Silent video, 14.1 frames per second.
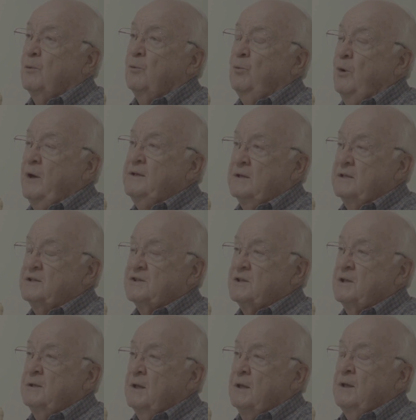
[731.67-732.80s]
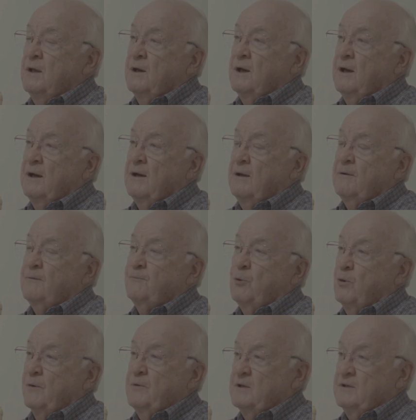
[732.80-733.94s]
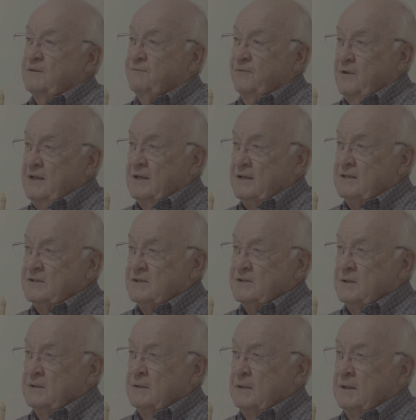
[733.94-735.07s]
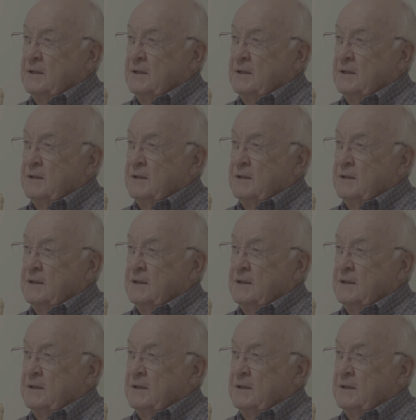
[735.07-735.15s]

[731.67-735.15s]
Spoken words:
witness for the defense